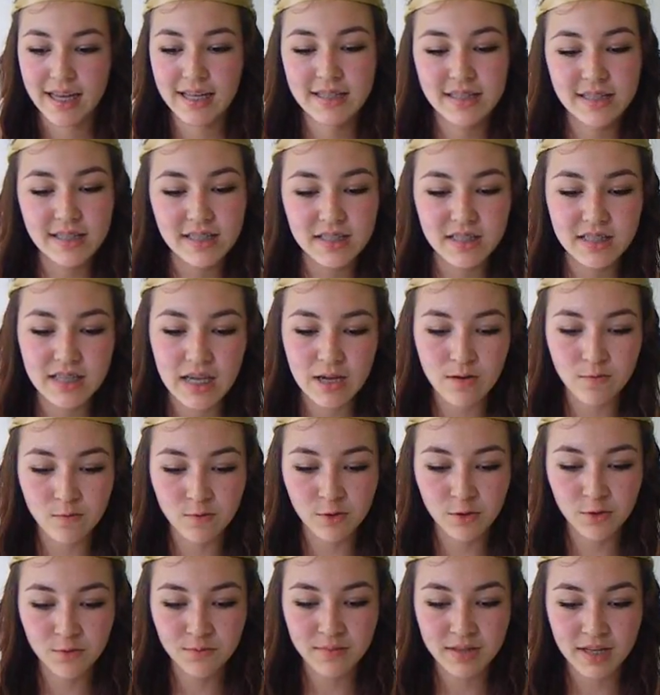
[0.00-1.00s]
It's the
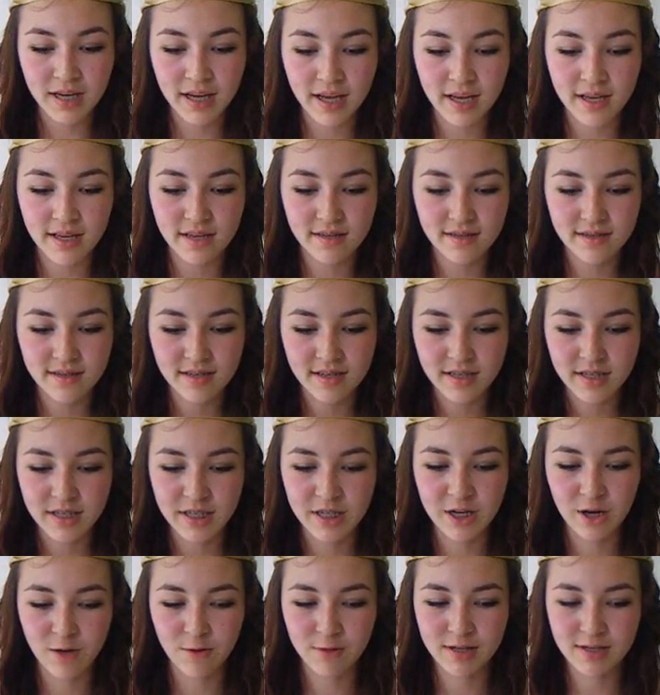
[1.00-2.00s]
same room that,
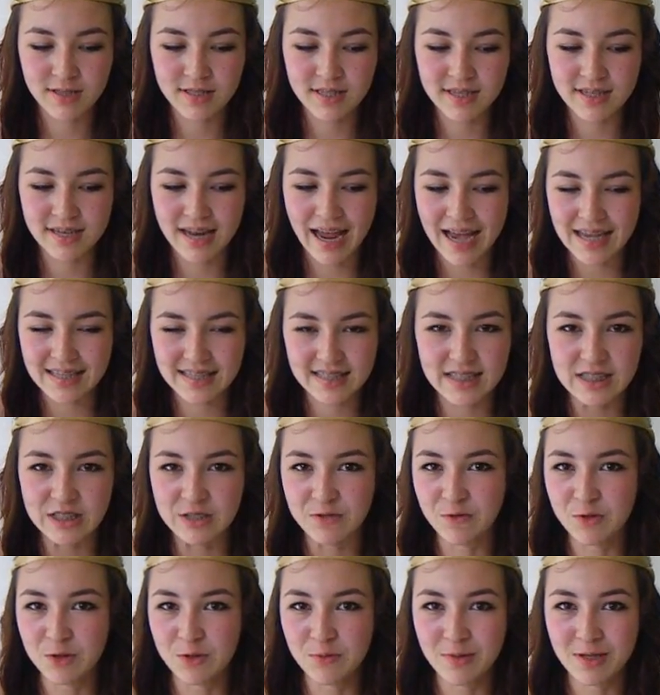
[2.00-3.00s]
there's a
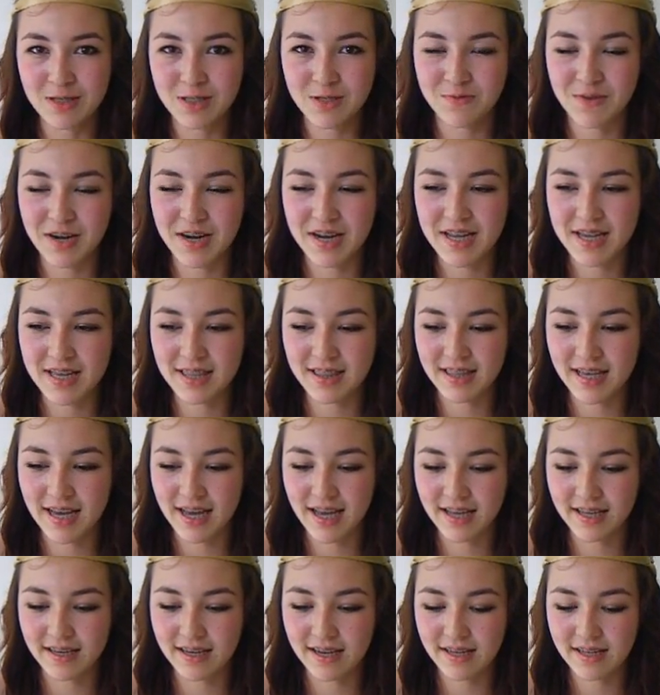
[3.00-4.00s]
nasty rumor spreading
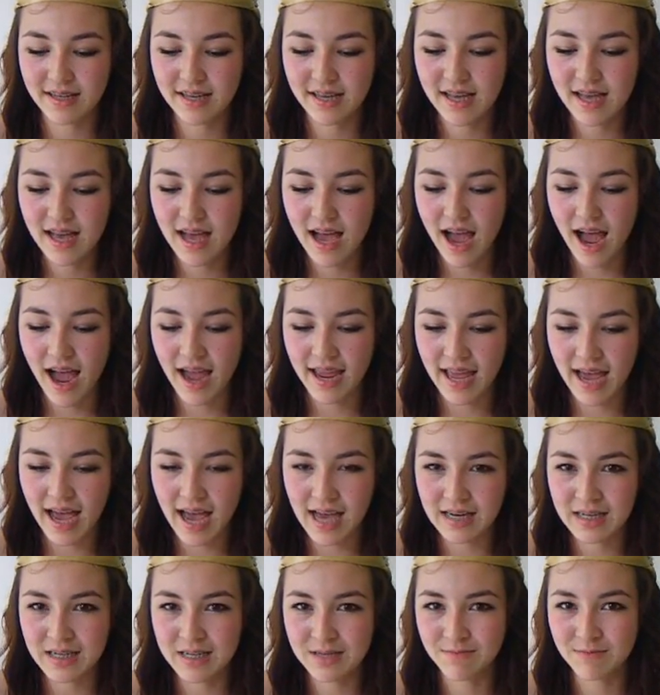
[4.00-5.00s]
that I
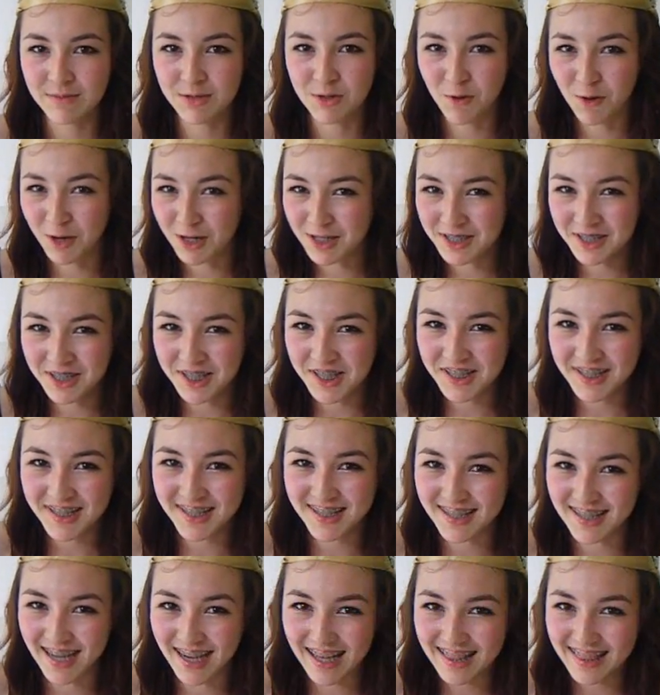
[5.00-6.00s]
had him
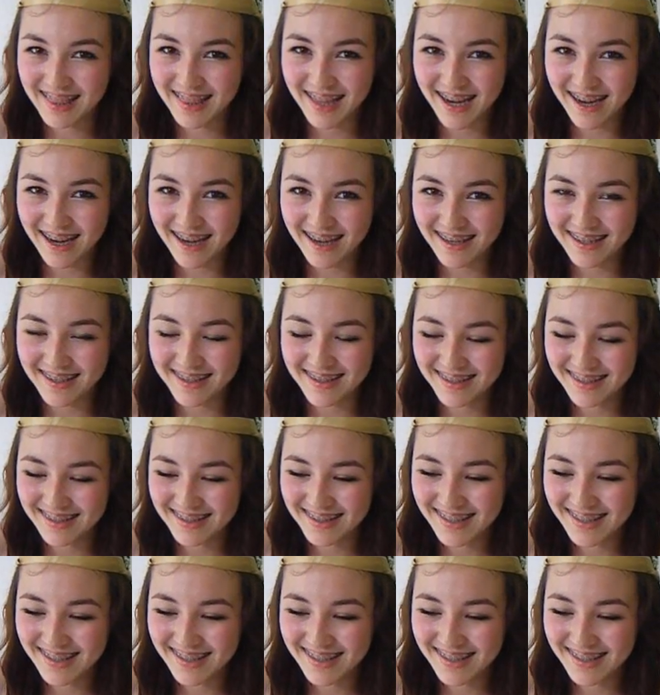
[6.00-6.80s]
tortured to death there.